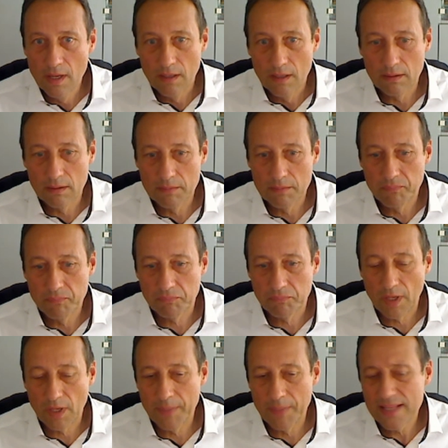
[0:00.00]

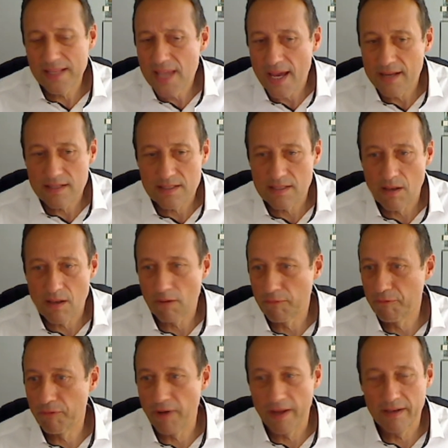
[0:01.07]
But in the end, it's a lot of
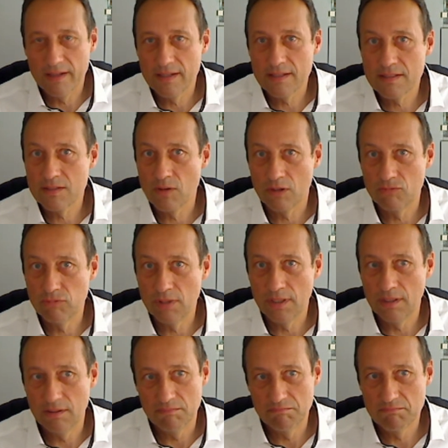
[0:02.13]
fun and it's not
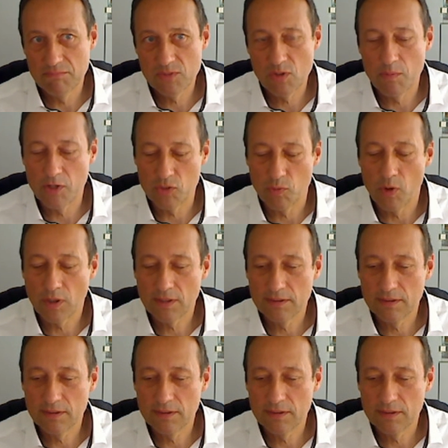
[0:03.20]
really so much work.